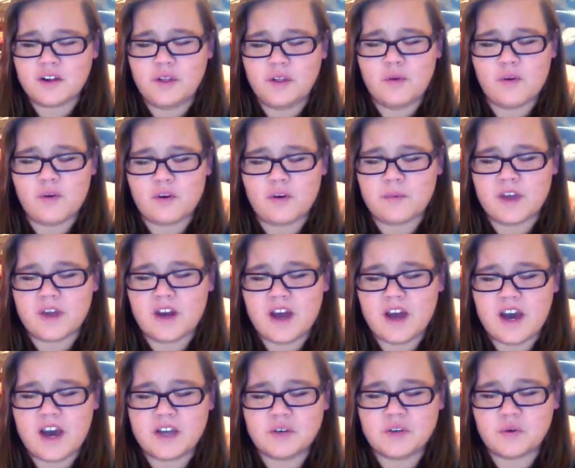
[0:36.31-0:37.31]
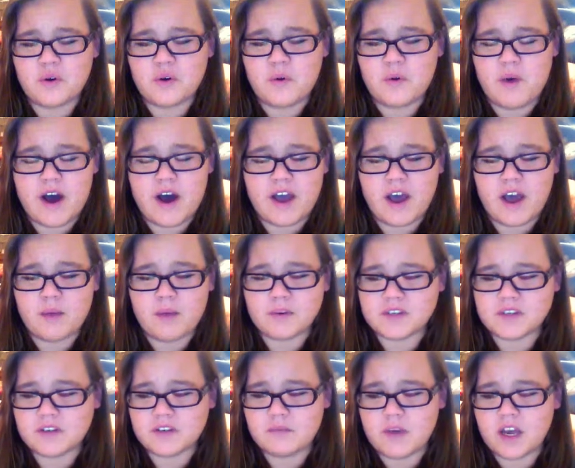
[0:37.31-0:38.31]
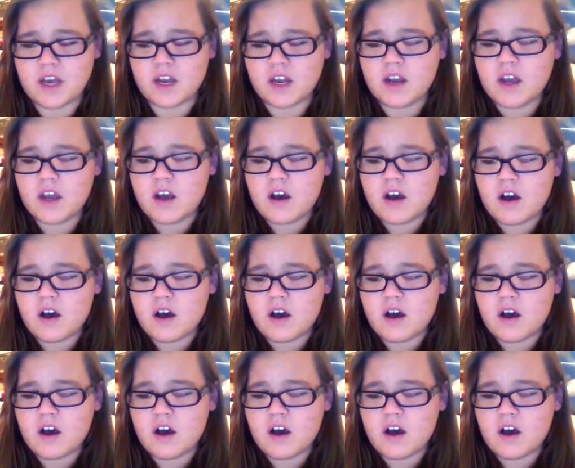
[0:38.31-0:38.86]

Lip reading: ugly ornament. I don't know why, I must admit.